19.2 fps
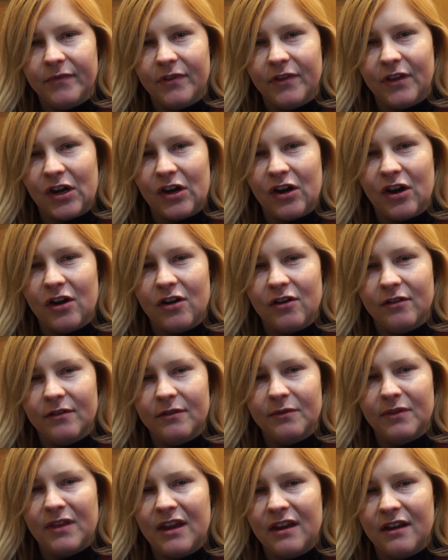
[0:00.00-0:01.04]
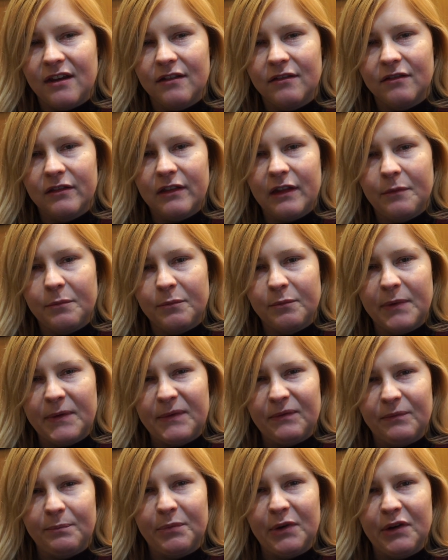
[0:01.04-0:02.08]
Don't know. They've
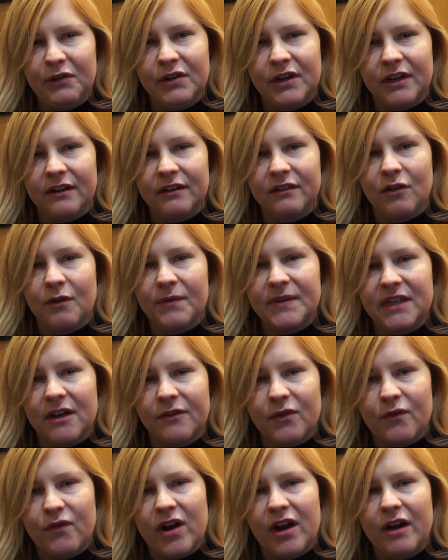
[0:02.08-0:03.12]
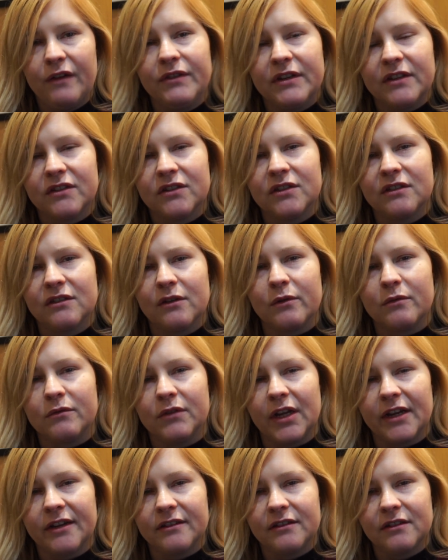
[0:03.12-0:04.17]
been brilliant. Obviously, I've arrived in so
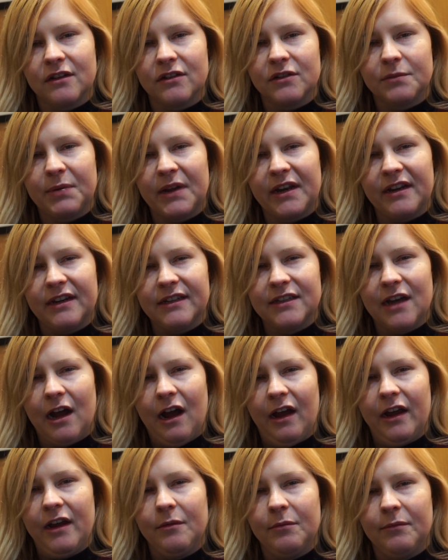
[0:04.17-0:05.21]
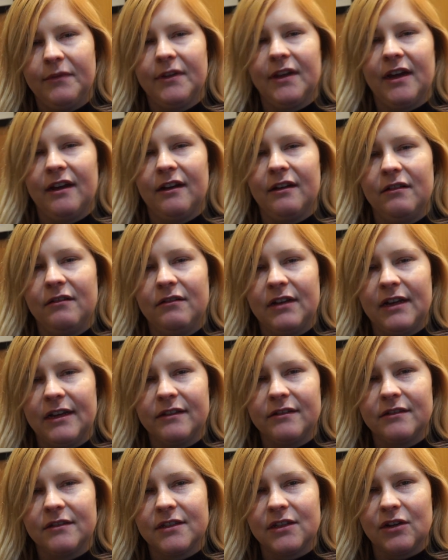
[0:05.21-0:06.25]
like such plenty of time that
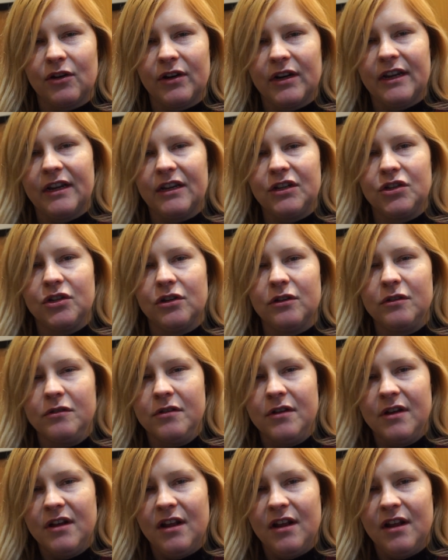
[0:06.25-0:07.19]
it's not an issue.